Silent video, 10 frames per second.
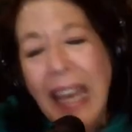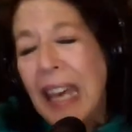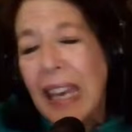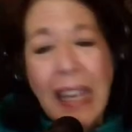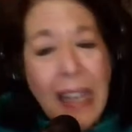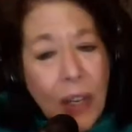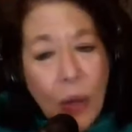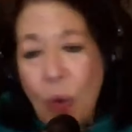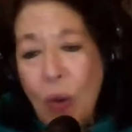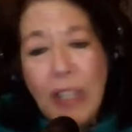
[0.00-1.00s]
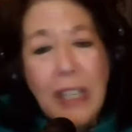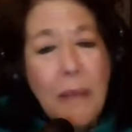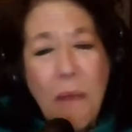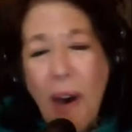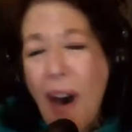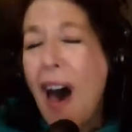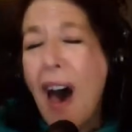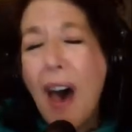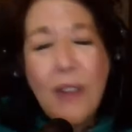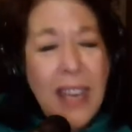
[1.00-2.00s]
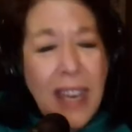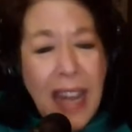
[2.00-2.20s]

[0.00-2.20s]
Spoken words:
In a noisy bar in